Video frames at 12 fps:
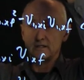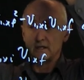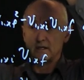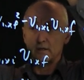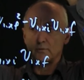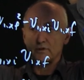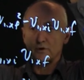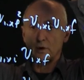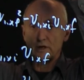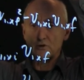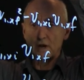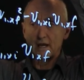dealing with
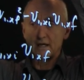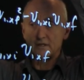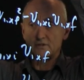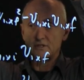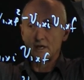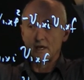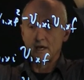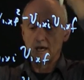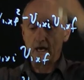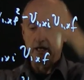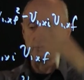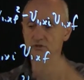quadratics,
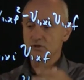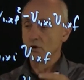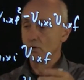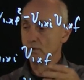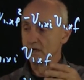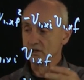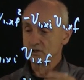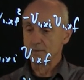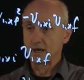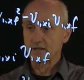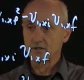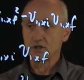and so we
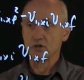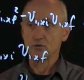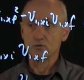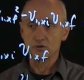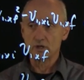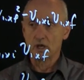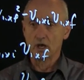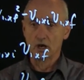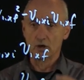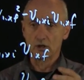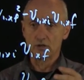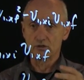expect to use
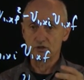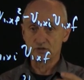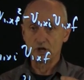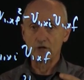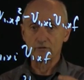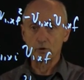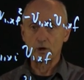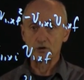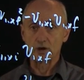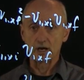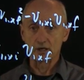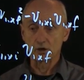a, to solve a
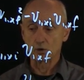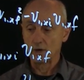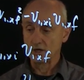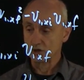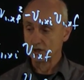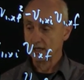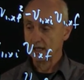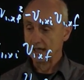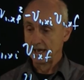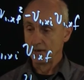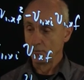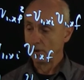quadratic equation
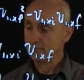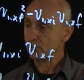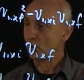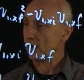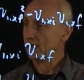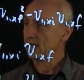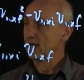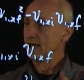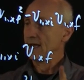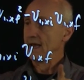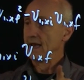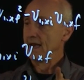at one point,
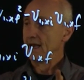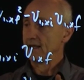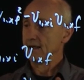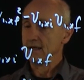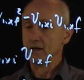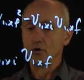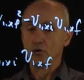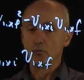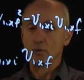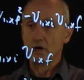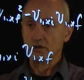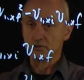and here it
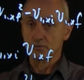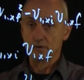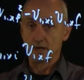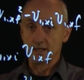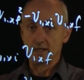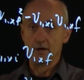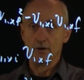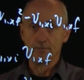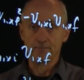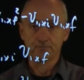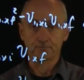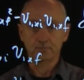was right here.
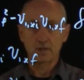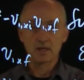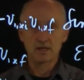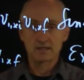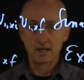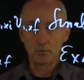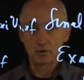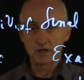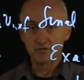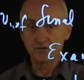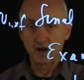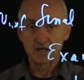Now we're
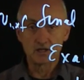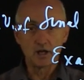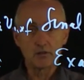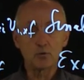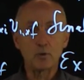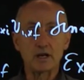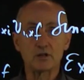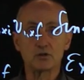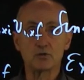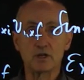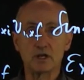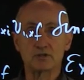going to find another way to
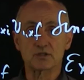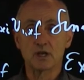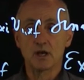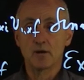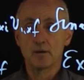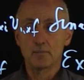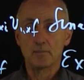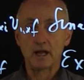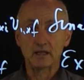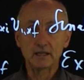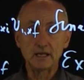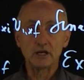do this
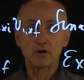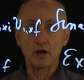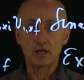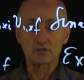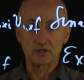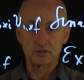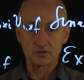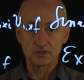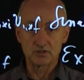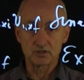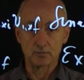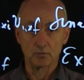by linearizing the
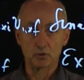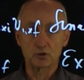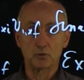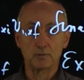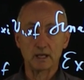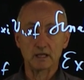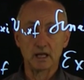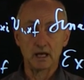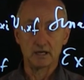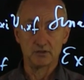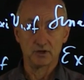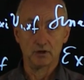system, which will be a
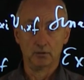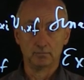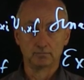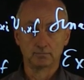lot easier.